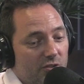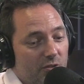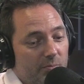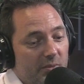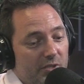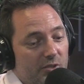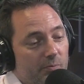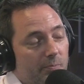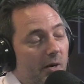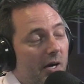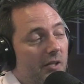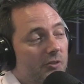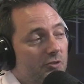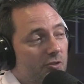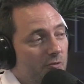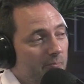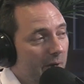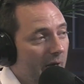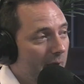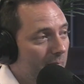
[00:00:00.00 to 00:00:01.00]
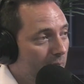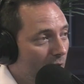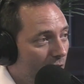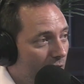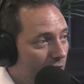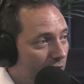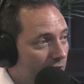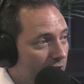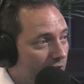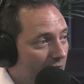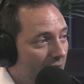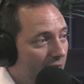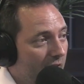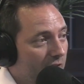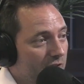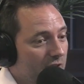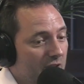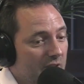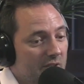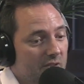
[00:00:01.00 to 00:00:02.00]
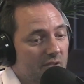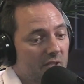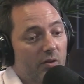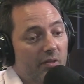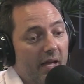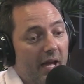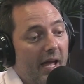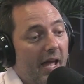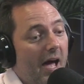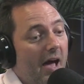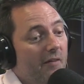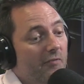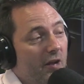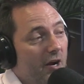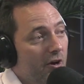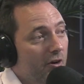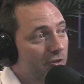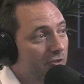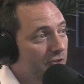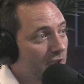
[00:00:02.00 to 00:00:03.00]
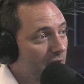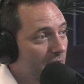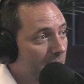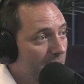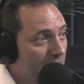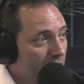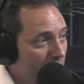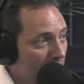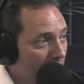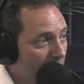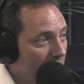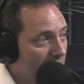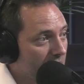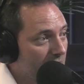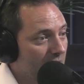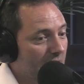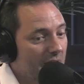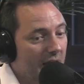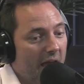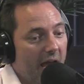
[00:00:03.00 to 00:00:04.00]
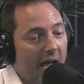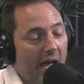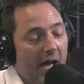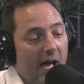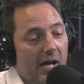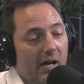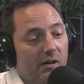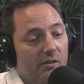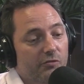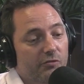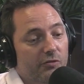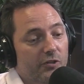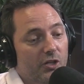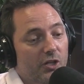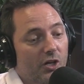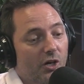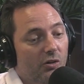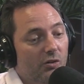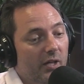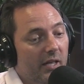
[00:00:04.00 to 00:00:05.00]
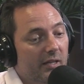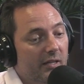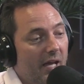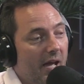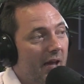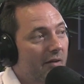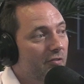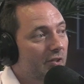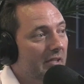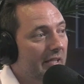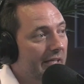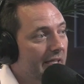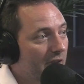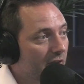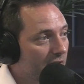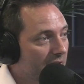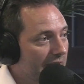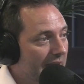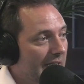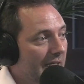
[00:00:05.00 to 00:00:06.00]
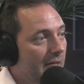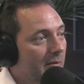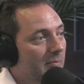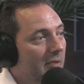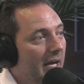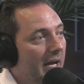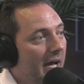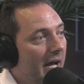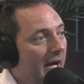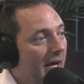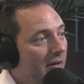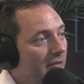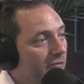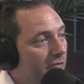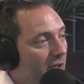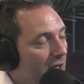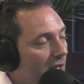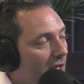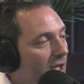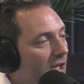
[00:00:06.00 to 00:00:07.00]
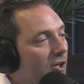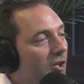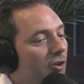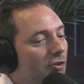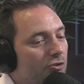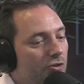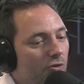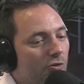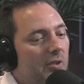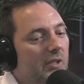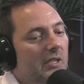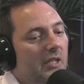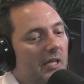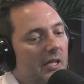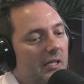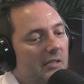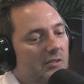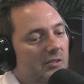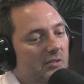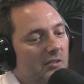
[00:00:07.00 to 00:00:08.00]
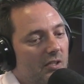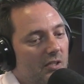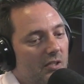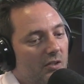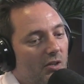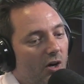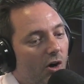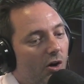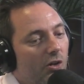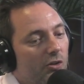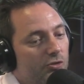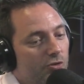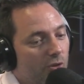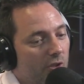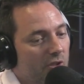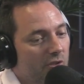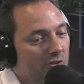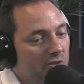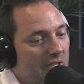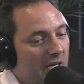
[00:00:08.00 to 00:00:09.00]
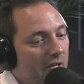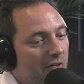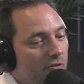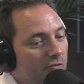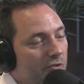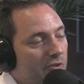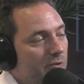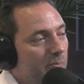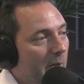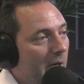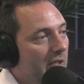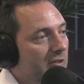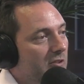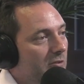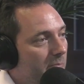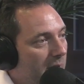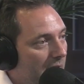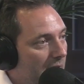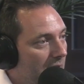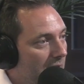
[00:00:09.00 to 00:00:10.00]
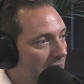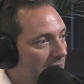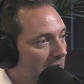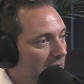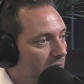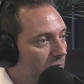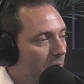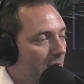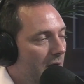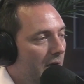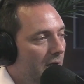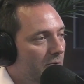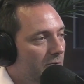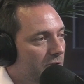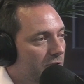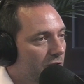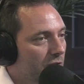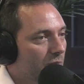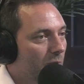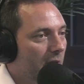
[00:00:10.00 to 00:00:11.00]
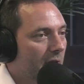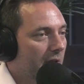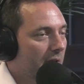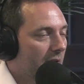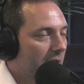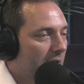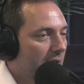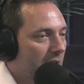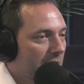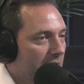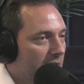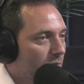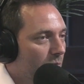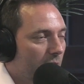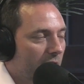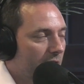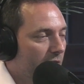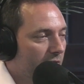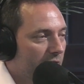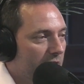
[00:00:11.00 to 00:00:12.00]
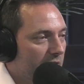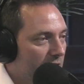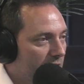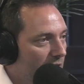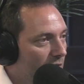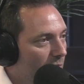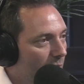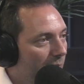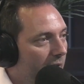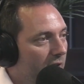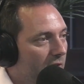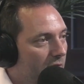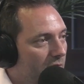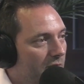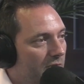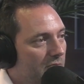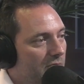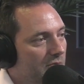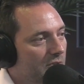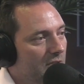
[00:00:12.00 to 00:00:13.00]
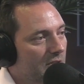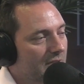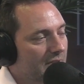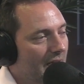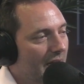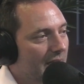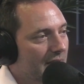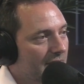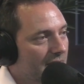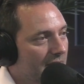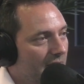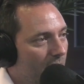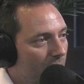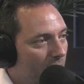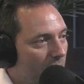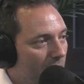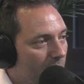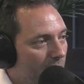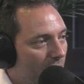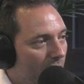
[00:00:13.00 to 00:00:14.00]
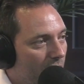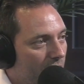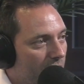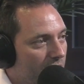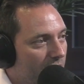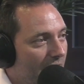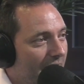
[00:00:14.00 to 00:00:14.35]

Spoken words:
to be sponsored by a brokerage house, is they have errors and omissions, and they have, they have a legal team. They have, so it all trickles down to responsibility as well, which is one of the reasons why you decide to stay with a brokerage